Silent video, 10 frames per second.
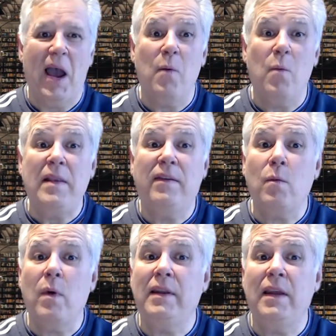And when
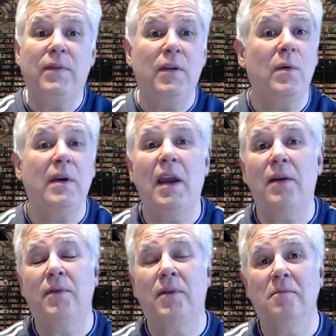someone gives you a
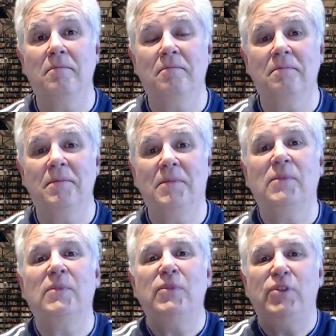gift,
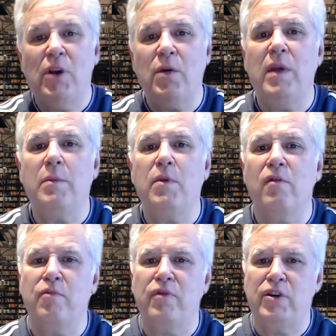show them your
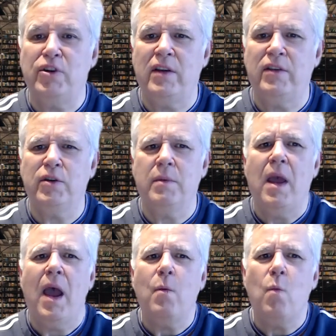appreciation.
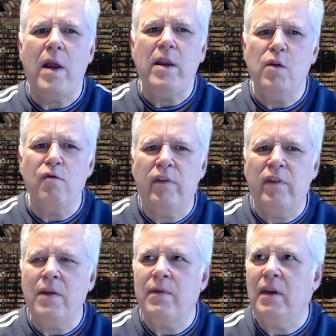And when you
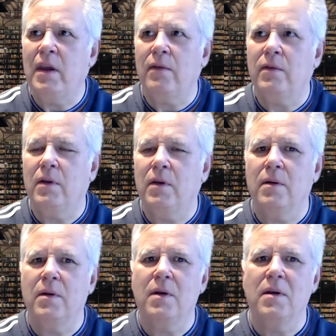receive a gift,
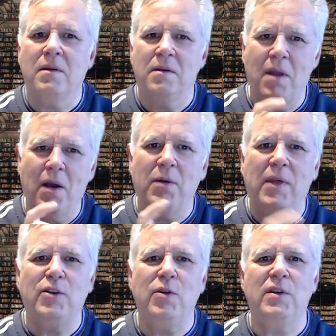know
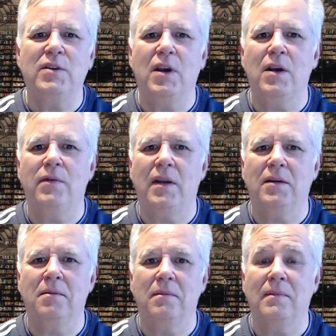that you deserve
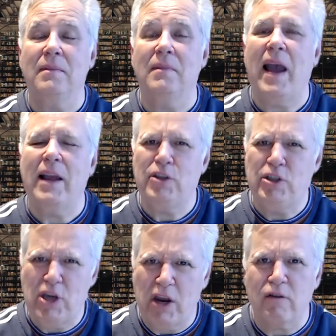it and
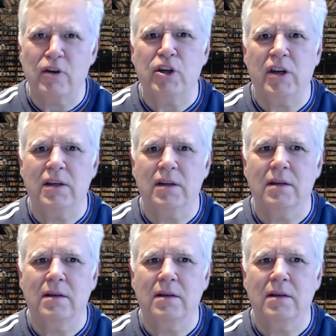cherish it.